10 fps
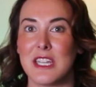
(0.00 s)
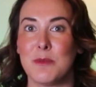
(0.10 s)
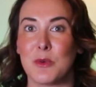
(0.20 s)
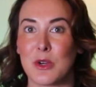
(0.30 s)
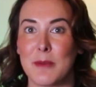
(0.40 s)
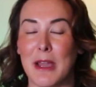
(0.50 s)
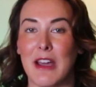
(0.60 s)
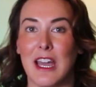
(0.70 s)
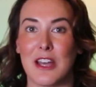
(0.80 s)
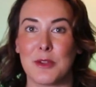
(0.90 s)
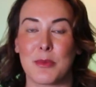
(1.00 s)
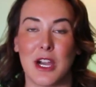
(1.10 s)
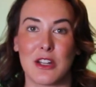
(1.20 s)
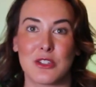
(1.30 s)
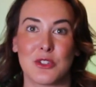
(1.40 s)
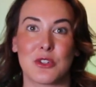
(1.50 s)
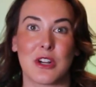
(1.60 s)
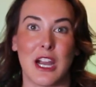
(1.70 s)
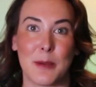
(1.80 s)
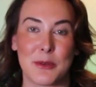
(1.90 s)
more about how the product owner
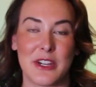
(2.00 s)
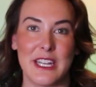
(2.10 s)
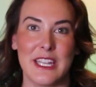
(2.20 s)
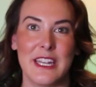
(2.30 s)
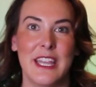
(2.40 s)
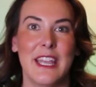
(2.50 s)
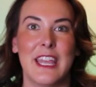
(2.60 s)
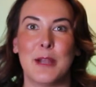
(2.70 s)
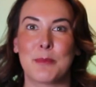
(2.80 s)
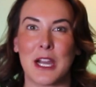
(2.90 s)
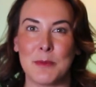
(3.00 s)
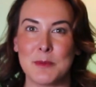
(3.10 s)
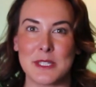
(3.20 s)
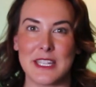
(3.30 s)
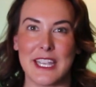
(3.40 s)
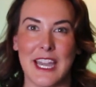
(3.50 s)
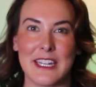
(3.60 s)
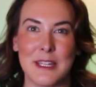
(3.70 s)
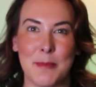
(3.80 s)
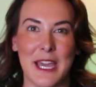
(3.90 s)
operated and problems that they had in the
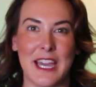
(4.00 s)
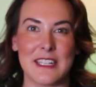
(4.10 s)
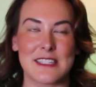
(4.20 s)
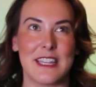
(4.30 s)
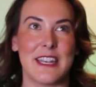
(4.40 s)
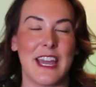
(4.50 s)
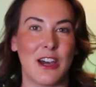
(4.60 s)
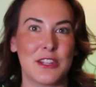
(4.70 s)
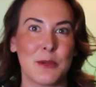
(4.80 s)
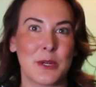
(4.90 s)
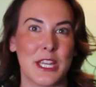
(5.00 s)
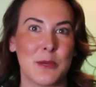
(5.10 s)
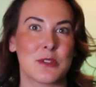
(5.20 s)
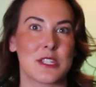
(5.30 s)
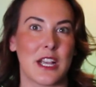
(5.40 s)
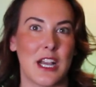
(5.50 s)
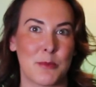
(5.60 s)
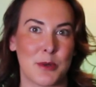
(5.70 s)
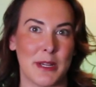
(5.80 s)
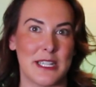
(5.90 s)
past and how they were able to
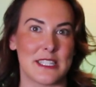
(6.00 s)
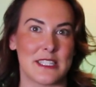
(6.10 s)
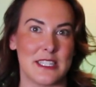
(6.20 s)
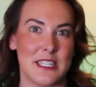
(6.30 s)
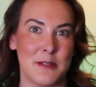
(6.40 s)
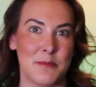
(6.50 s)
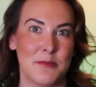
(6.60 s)
compromise as a team.